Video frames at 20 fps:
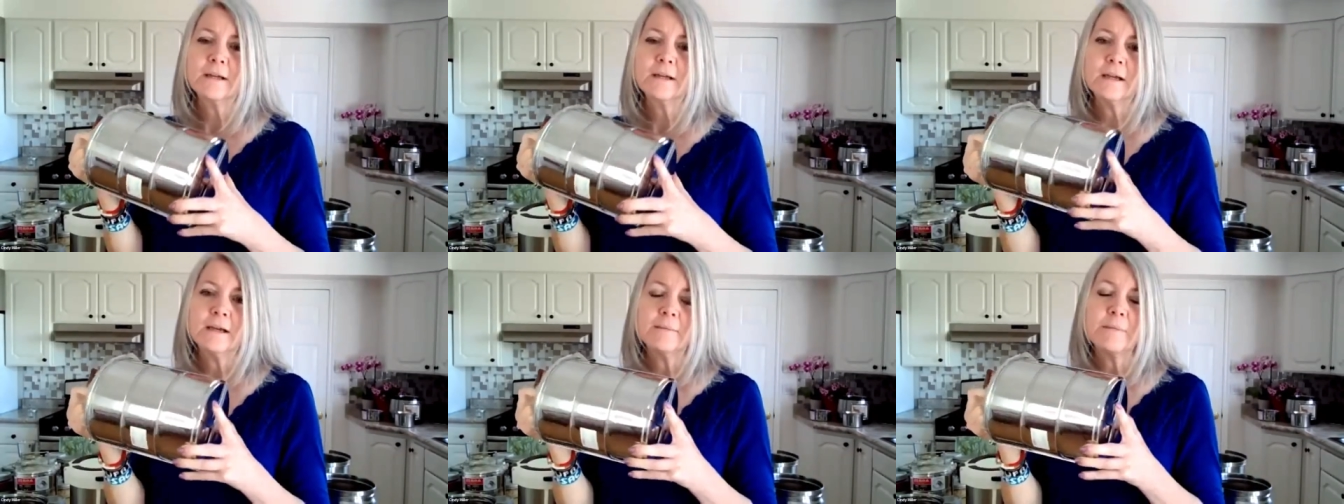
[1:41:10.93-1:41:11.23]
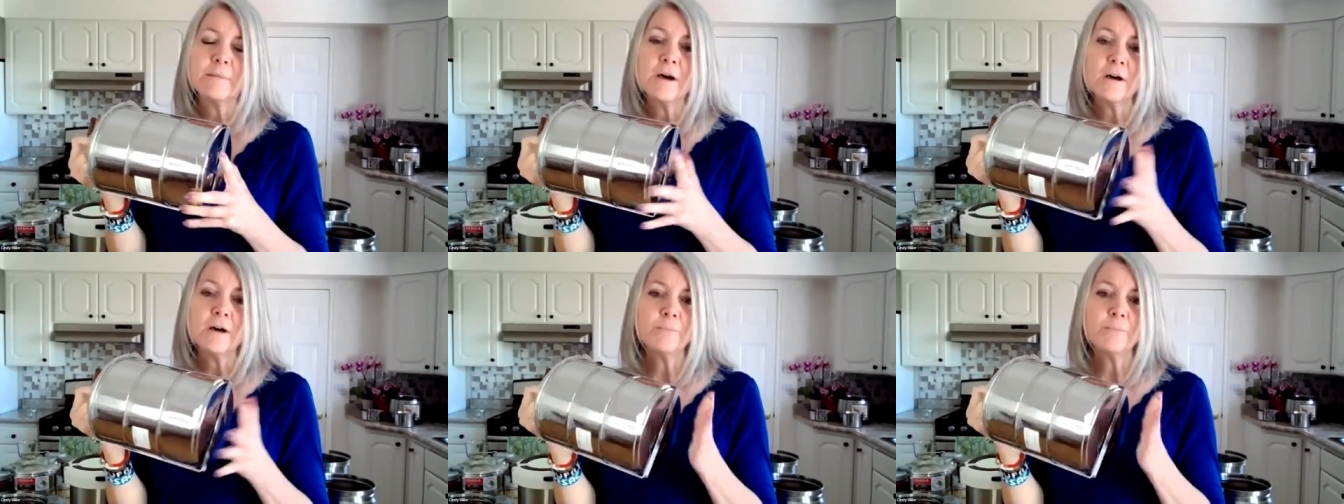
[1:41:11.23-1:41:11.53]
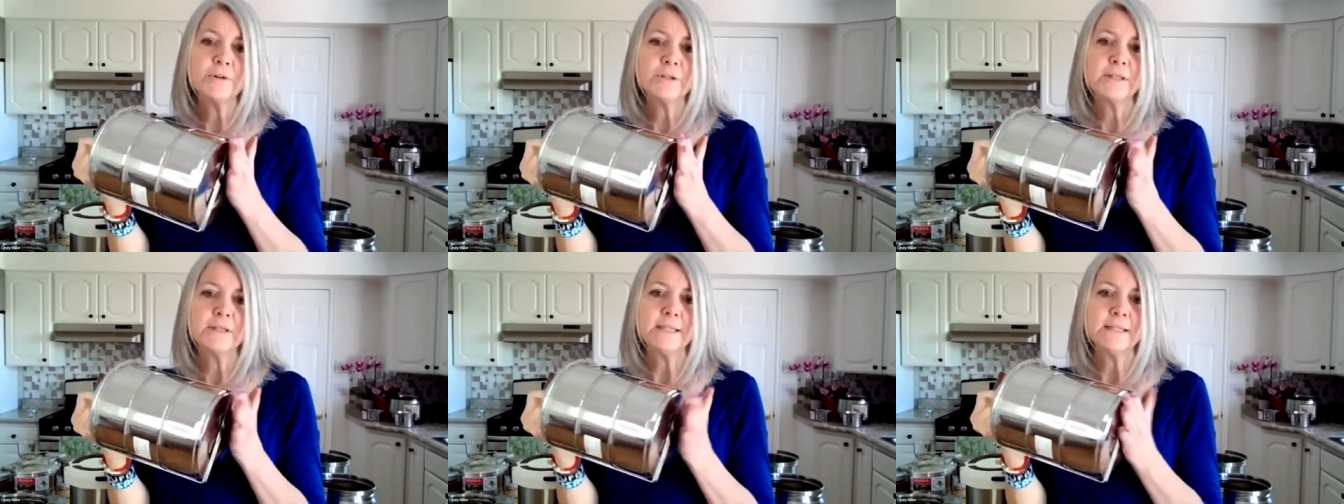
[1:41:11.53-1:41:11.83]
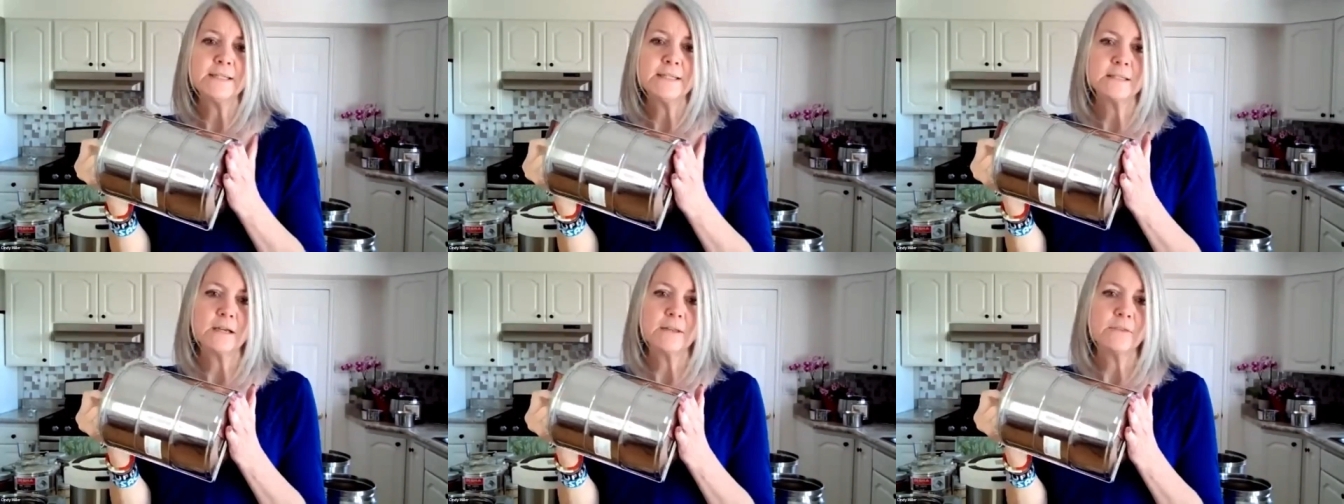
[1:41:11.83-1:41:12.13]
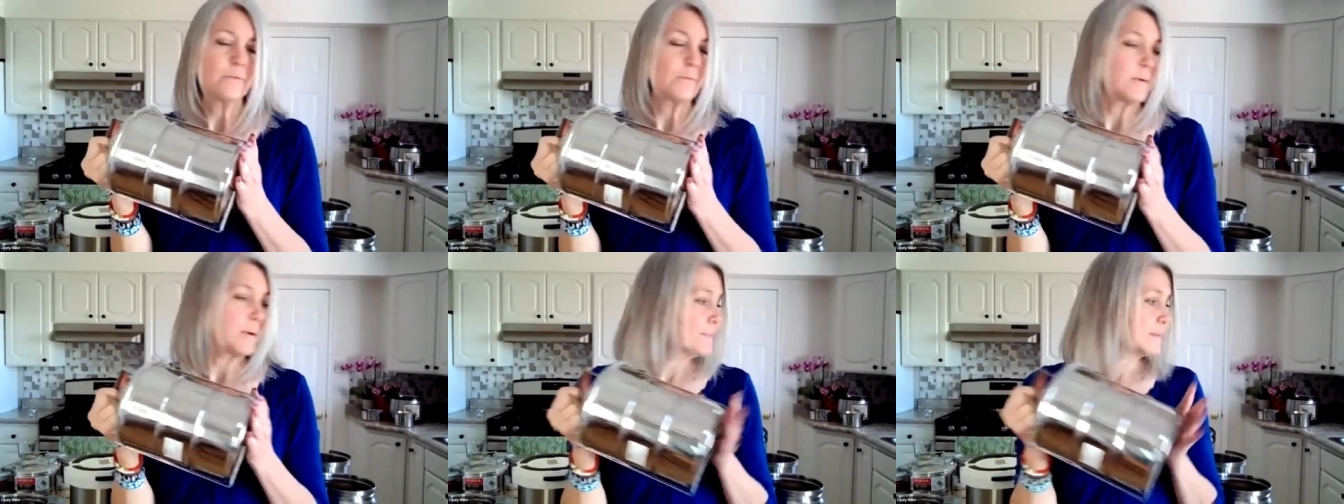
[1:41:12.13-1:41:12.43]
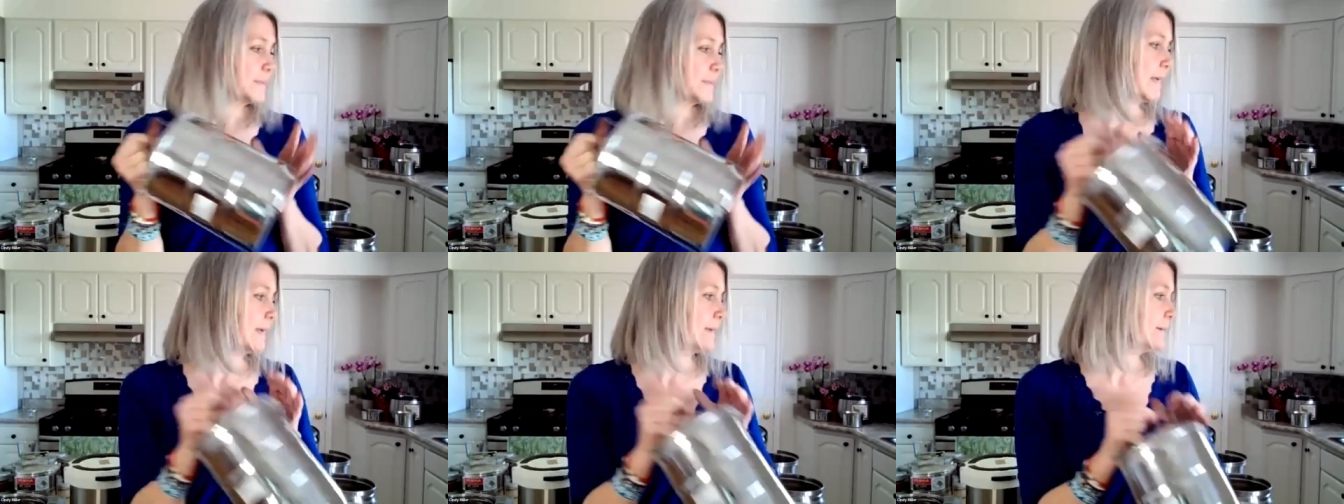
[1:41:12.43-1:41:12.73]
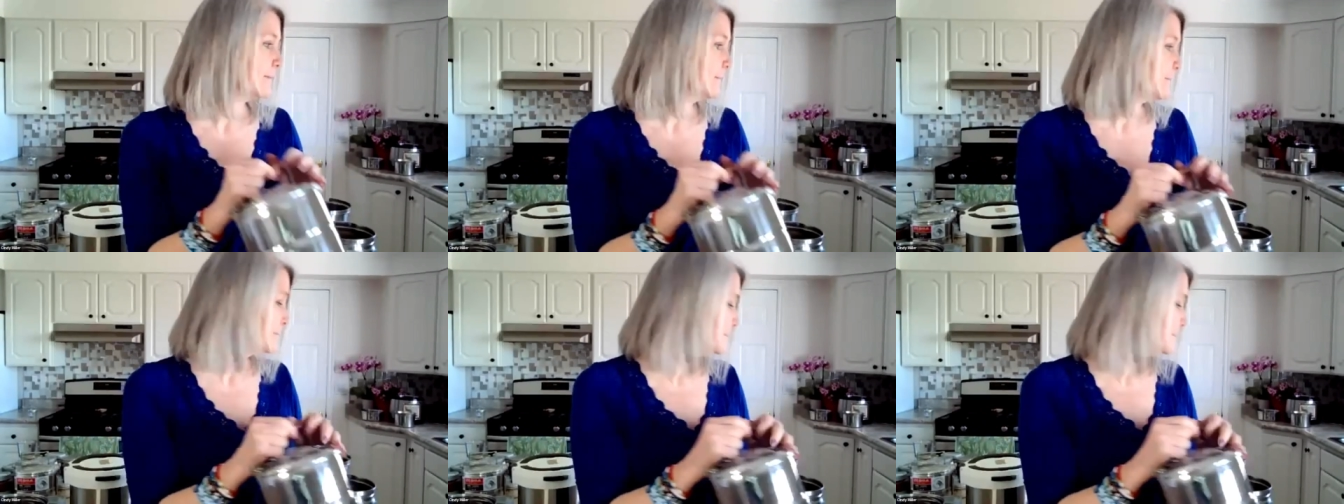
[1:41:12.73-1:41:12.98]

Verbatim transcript: Um, I'll put these on the website.